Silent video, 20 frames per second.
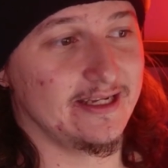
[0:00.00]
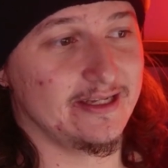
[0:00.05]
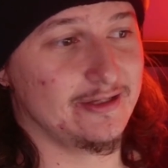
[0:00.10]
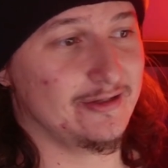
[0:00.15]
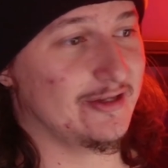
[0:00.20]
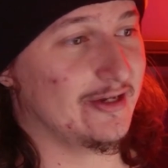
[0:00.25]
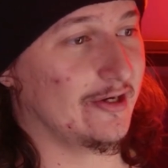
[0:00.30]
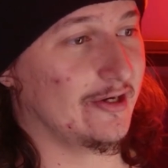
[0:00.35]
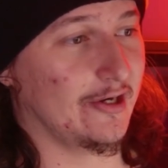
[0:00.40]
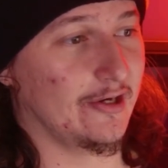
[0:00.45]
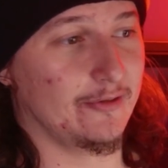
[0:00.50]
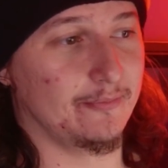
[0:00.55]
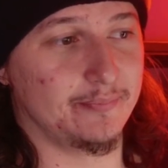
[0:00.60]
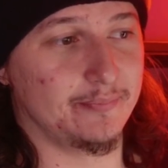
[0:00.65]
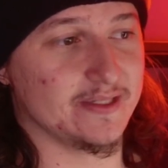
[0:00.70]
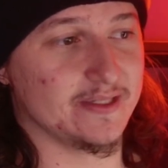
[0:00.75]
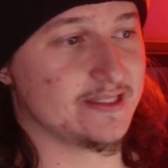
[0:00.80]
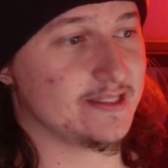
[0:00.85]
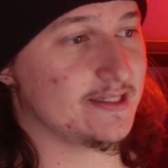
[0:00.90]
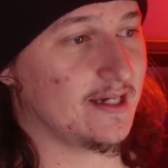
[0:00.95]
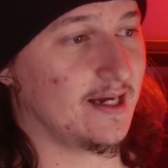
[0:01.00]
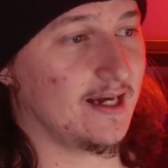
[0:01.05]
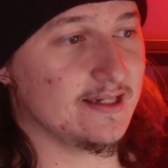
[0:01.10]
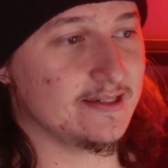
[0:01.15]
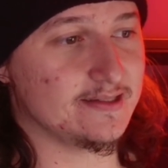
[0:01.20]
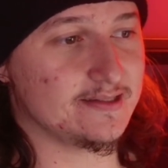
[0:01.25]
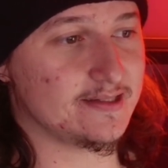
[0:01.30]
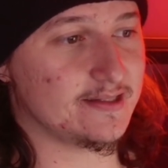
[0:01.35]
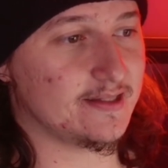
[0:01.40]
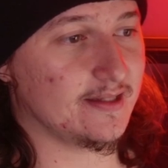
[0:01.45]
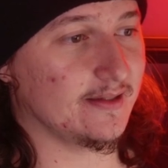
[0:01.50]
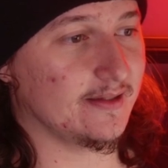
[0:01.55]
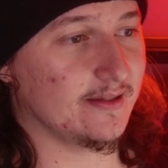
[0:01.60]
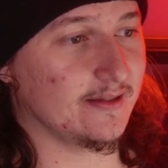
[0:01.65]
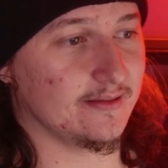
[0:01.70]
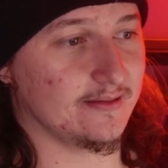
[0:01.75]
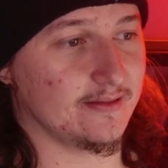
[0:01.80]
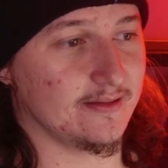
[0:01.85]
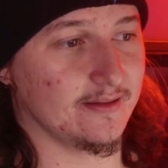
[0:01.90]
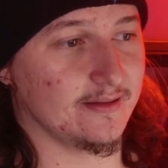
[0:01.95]
you know, besides
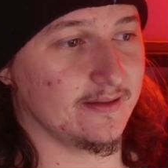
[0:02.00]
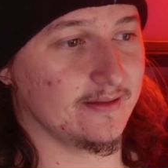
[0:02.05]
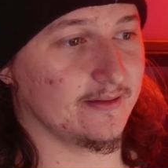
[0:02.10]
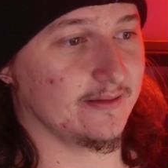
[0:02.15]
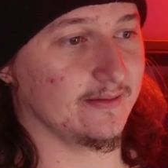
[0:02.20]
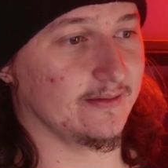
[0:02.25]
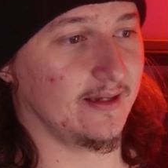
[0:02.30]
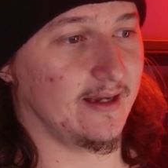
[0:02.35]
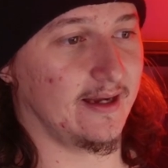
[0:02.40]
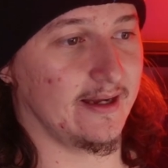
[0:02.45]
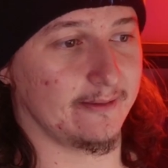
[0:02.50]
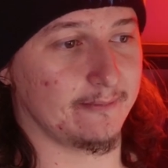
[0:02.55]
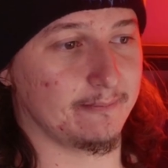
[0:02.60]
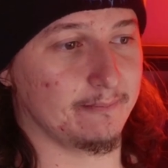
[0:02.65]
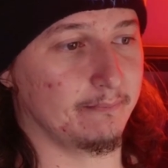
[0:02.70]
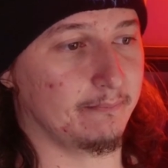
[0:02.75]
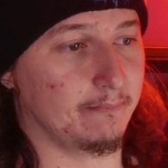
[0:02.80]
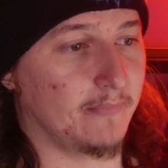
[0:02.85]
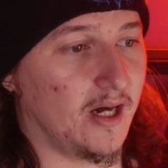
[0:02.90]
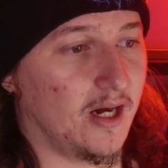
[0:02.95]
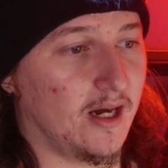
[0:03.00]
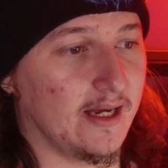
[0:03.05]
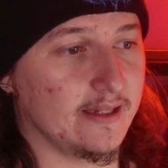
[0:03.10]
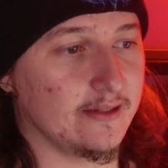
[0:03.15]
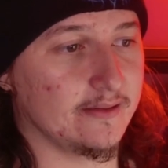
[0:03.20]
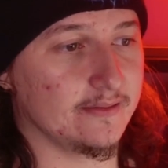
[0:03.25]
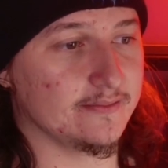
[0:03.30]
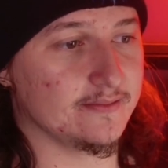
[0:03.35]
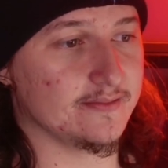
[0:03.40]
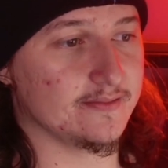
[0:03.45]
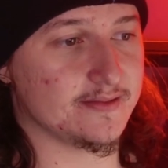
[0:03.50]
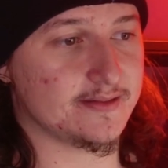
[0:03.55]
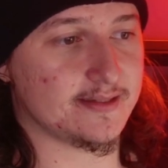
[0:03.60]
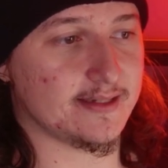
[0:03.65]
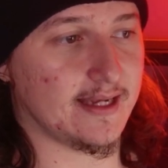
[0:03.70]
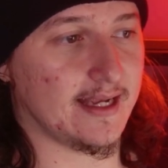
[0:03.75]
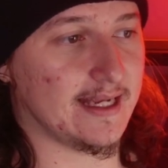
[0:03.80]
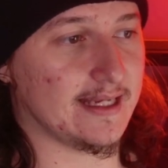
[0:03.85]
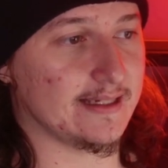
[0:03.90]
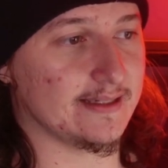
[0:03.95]
the like
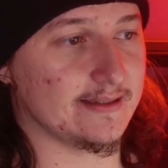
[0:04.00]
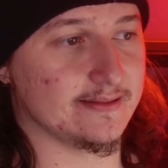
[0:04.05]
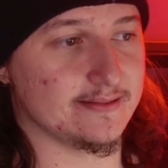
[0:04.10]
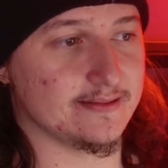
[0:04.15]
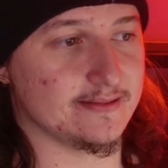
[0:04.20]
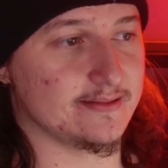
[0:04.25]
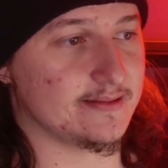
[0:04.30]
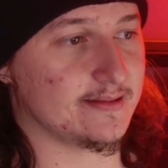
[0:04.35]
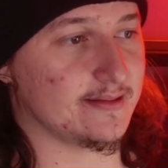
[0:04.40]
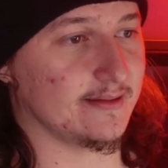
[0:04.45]
Mayans and